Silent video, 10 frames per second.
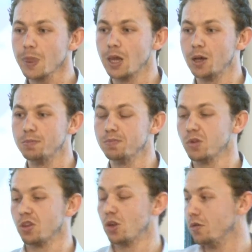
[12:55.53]

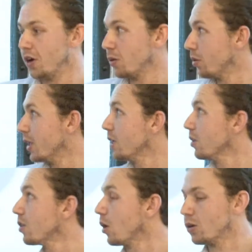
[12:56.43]
There's two final
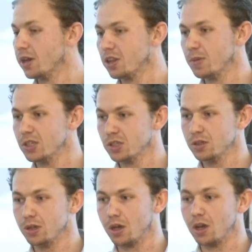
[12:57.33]
things I would like to mention.